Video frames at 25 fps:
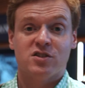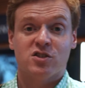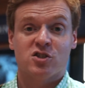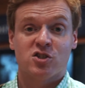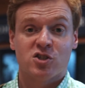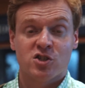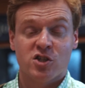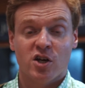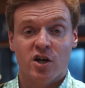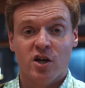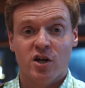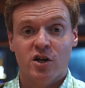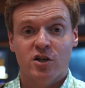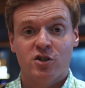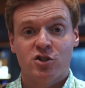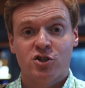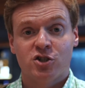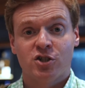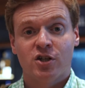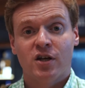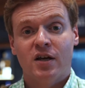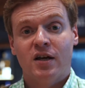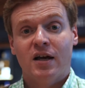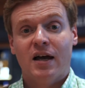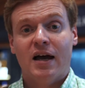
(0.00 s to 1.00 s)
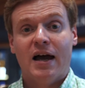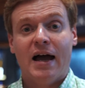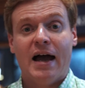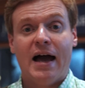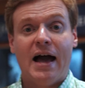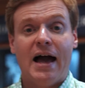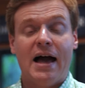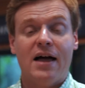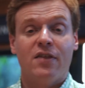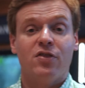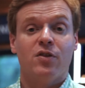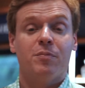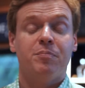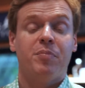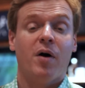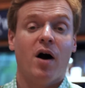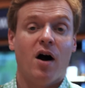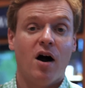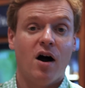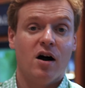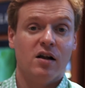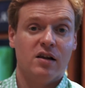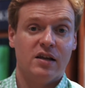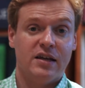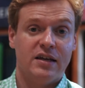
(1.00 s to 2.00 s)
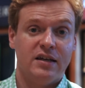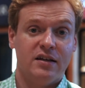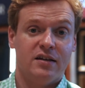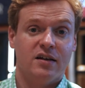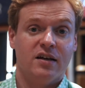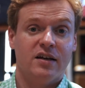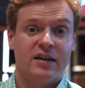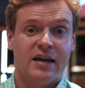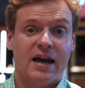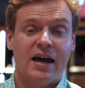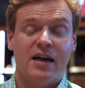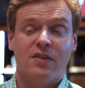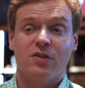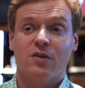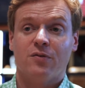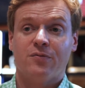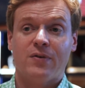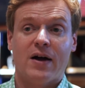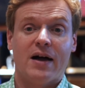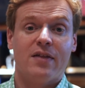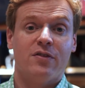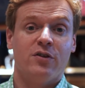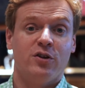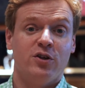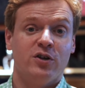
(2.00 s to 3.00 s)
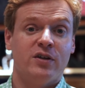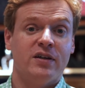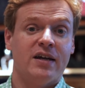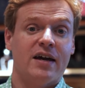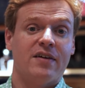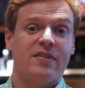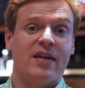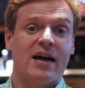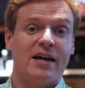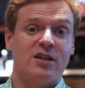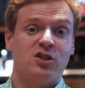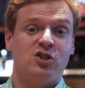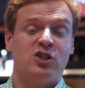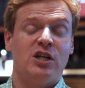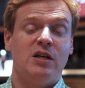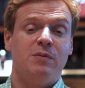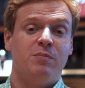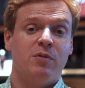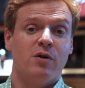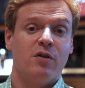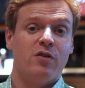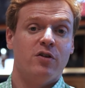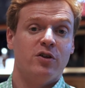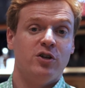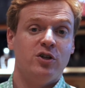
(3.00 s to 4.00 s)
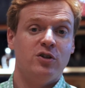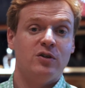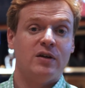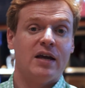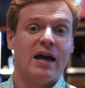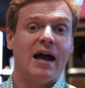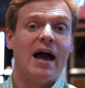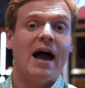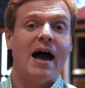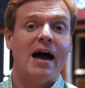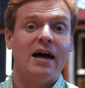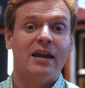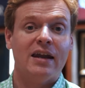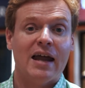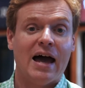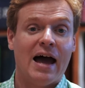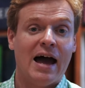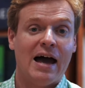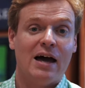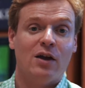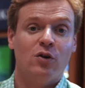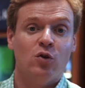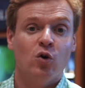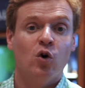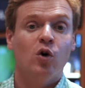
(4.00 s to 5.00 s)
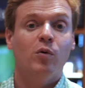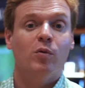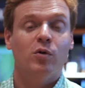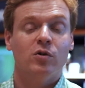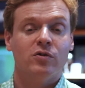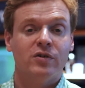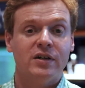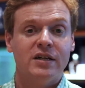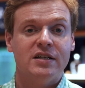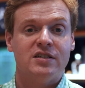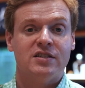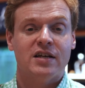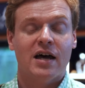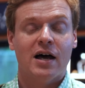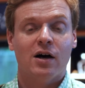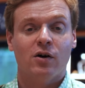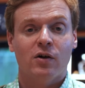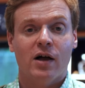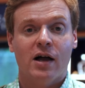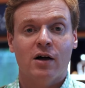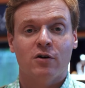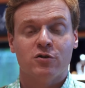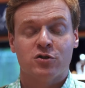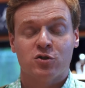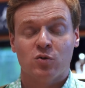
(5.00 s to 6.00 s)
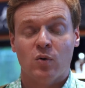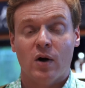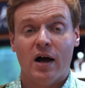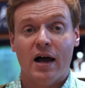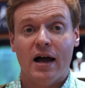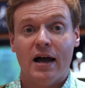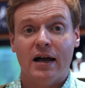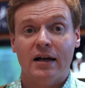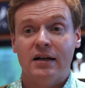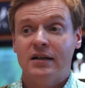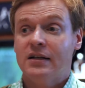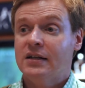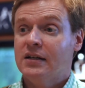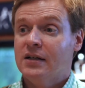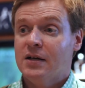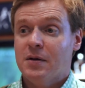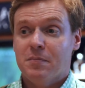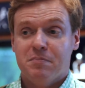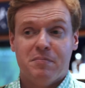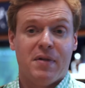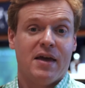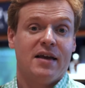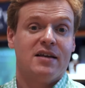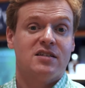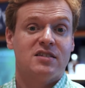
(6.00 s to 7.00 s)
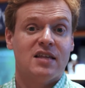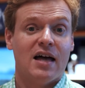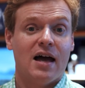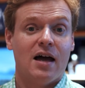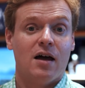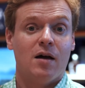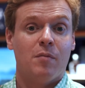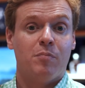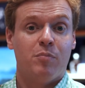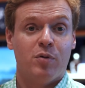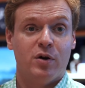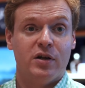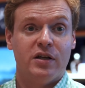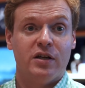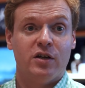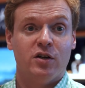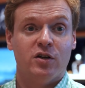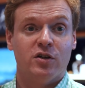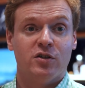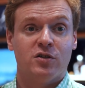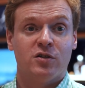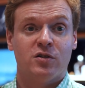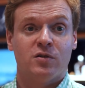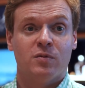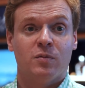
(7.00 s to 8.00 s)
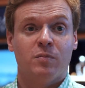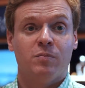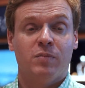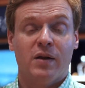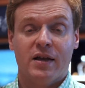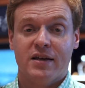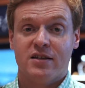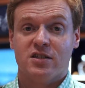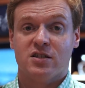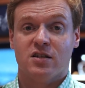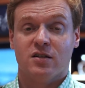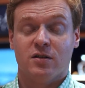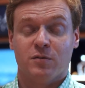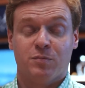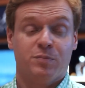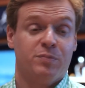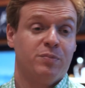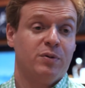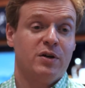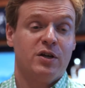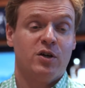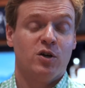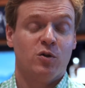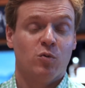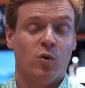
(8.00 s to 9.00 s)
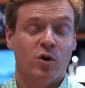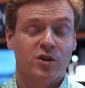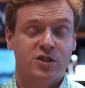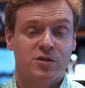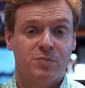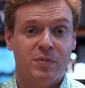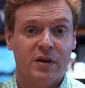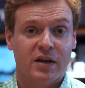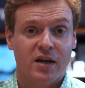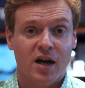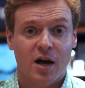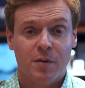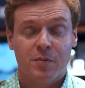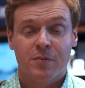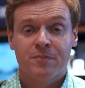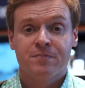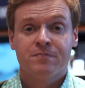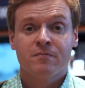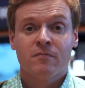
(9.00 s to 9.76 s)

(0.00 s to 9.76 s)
The Surge and the Parley, again, the fact that you can get that cheaper than you can at normal retail elsewhere makes that a pretty good place, pretty good one to pick up.